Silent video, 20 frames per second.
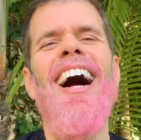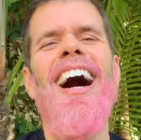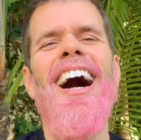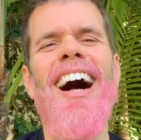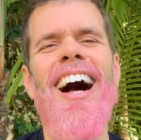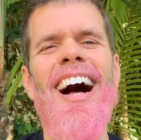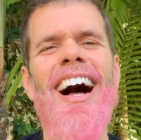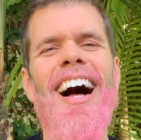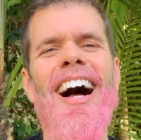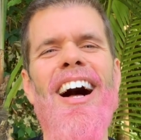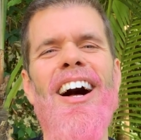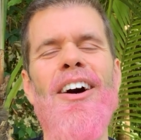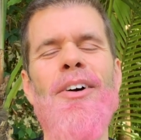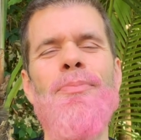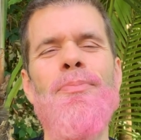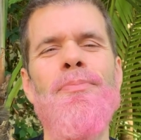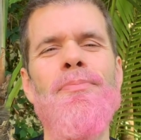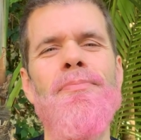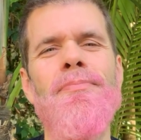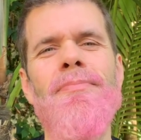
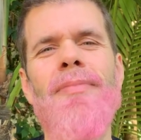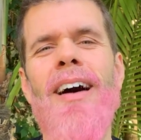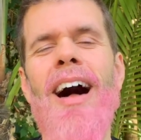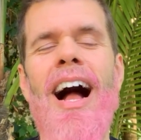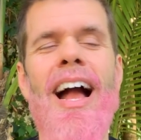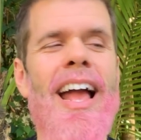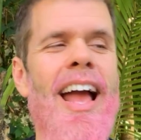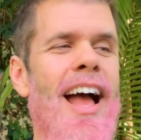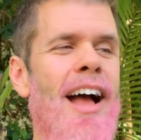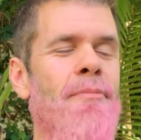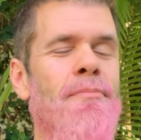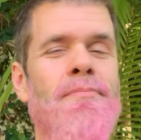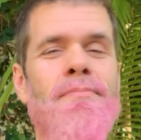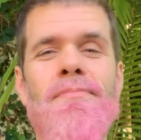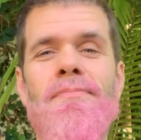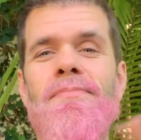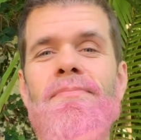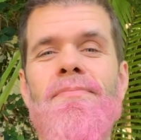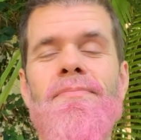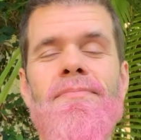um, I
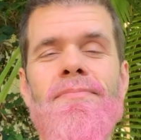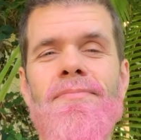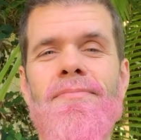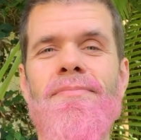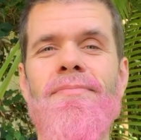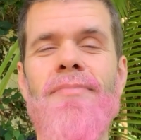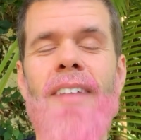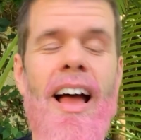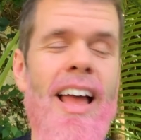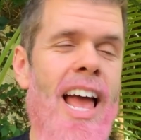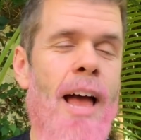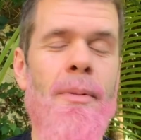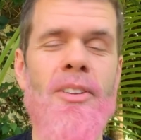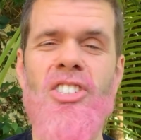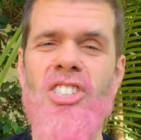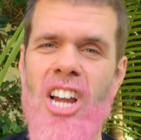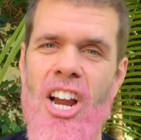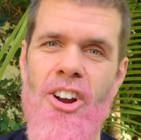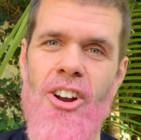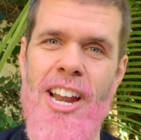am, I am a
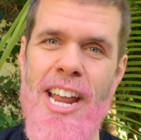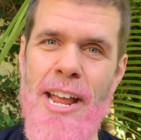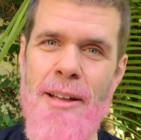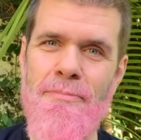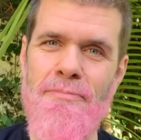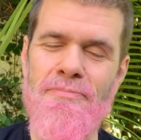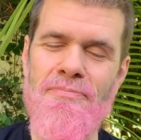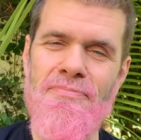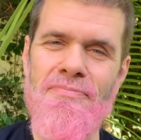charity